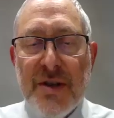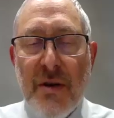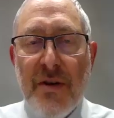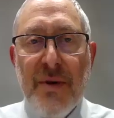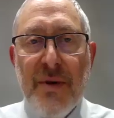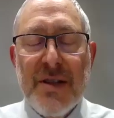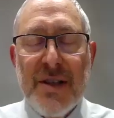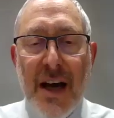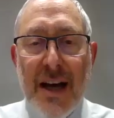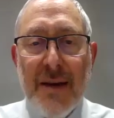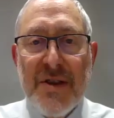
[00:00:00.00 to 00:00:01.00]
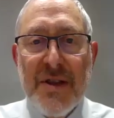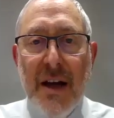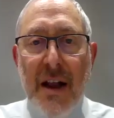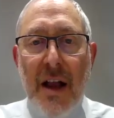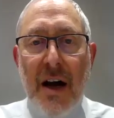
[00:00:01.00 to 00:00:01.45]
There are three types
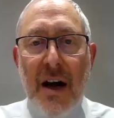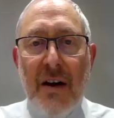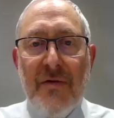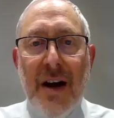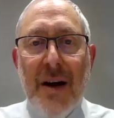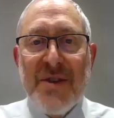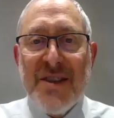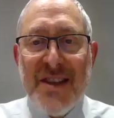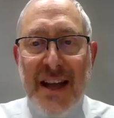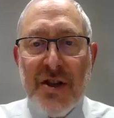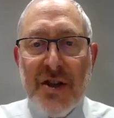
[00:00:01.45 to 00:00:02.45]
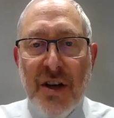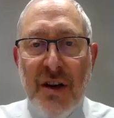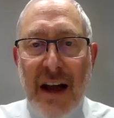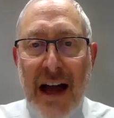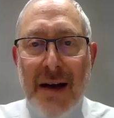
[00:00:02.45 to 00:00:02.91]
of abstention,
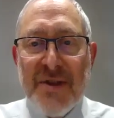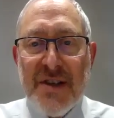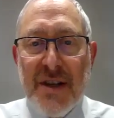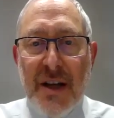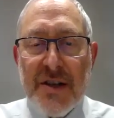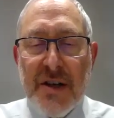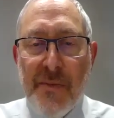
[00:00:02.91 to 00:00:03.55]
of abstinence.